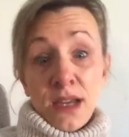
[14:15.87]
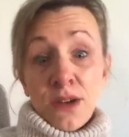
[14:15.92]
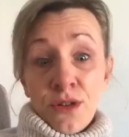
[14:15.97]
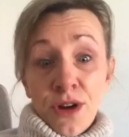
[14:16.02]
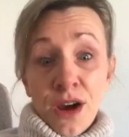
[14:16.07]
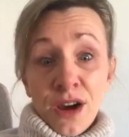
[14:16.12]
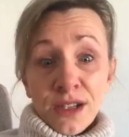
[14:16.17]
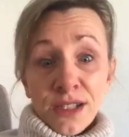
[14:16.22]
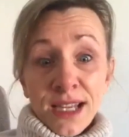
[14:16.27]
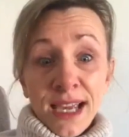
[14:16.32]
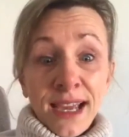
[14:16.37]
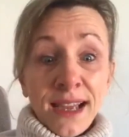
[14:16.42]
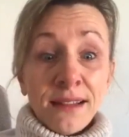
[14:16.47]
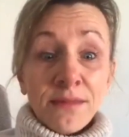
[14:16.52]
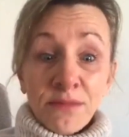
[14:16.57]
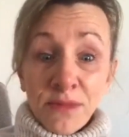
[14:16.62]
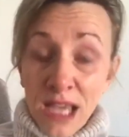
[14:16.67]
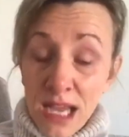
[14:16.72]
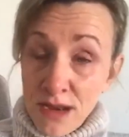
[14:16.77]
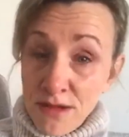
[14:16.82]
you're asking,
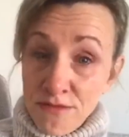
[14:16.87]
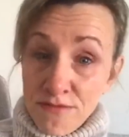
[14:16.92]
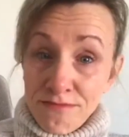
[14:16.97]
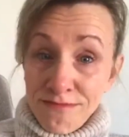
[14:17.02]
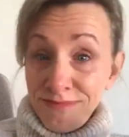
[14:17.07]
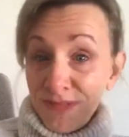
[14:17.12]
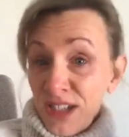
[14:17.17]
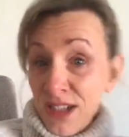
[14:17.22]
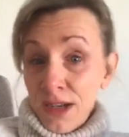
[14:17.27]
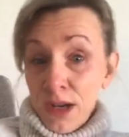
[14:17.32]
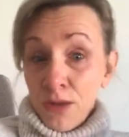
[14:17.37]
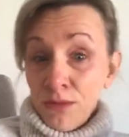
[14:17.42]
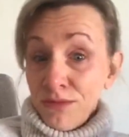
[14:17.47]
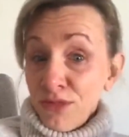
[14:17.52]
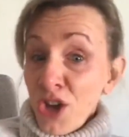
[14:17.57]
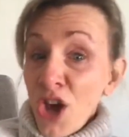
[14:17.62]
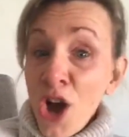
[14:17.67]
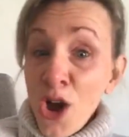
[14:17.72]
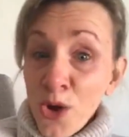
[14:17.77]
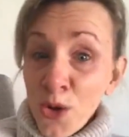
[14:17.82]
then,
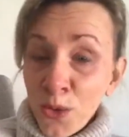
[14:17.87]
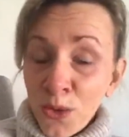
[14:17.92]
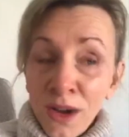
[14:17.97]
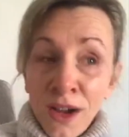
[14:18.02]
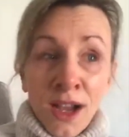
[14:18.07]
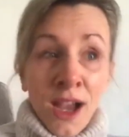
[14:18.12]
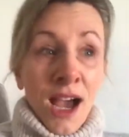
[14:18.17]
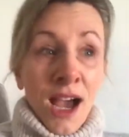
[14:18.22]
no.